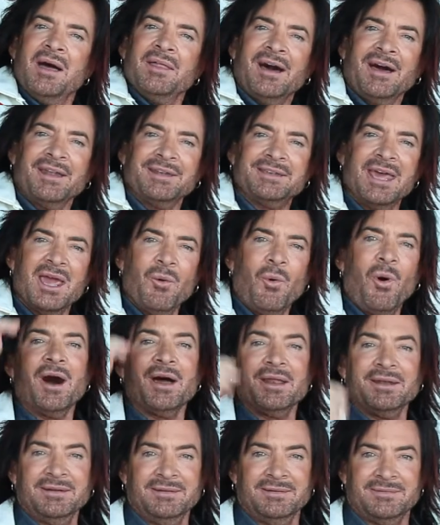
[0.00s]
On day
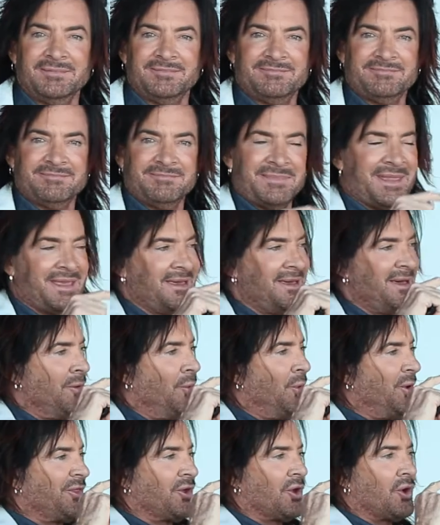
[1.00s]
one,
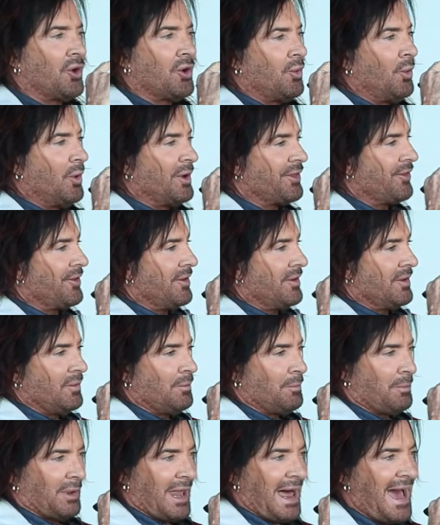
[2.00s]
with
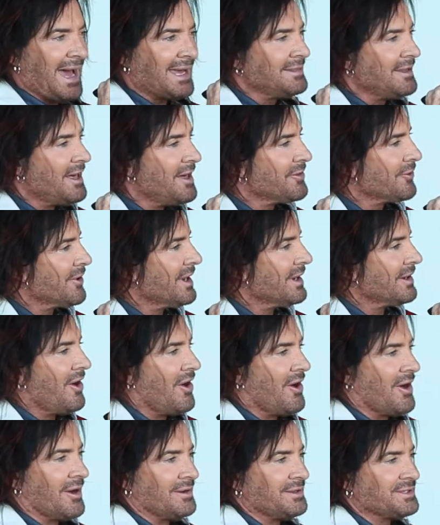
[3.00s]
black leatherette
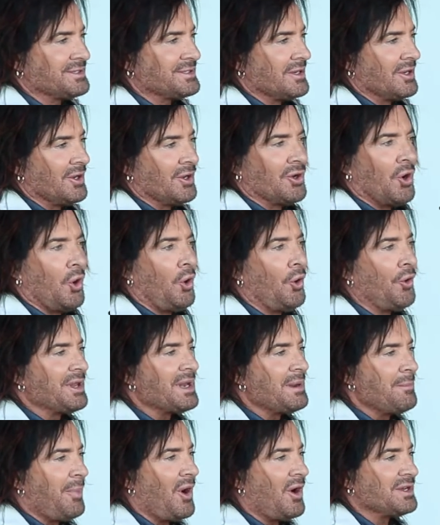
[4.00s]
cards, gold
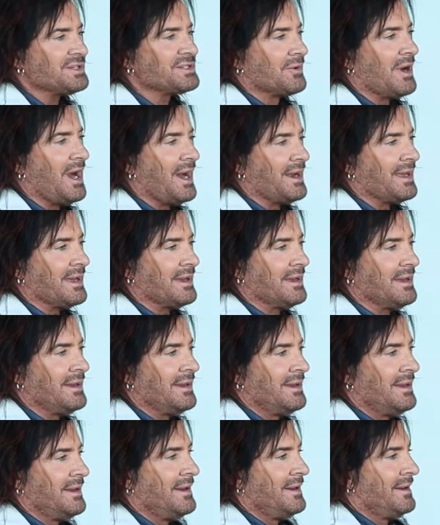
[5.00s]
embossed writing,
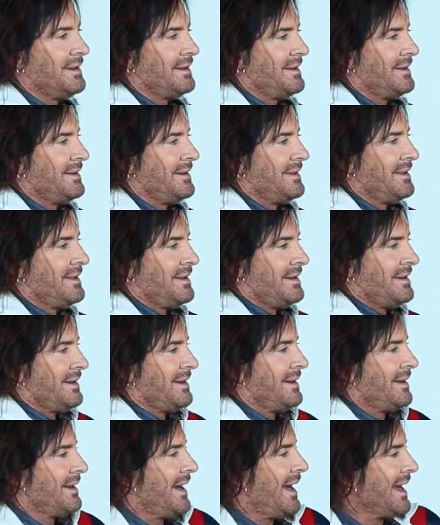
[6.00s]

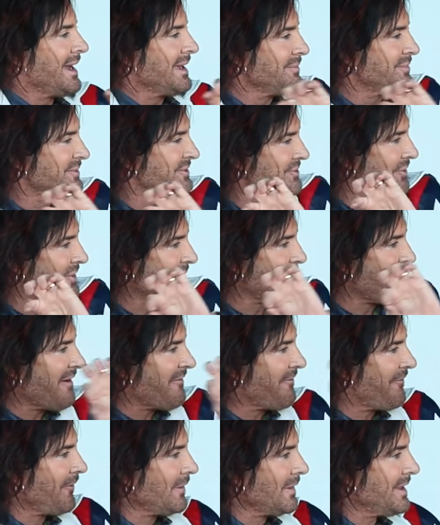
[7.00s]
I inserted my
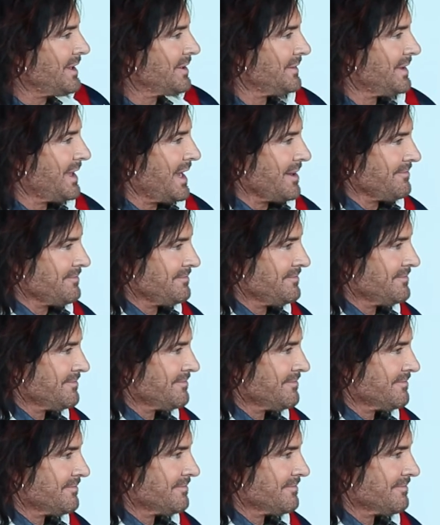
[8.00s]
full legal name.
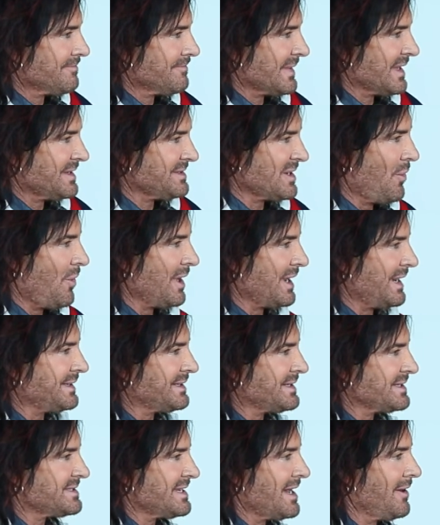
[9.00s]
I wanted it
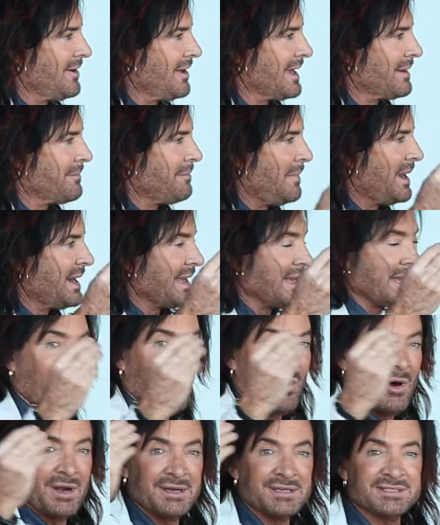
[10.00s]
to sound like money. I
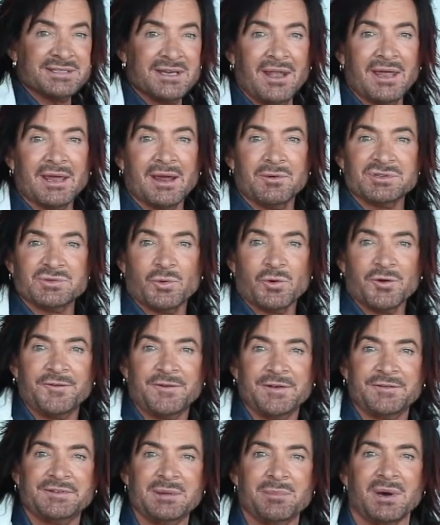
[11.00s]
wanted it to sound like I was worth
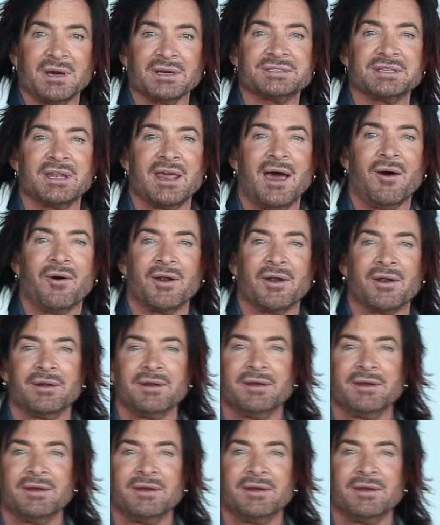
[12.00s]
$50 an hour.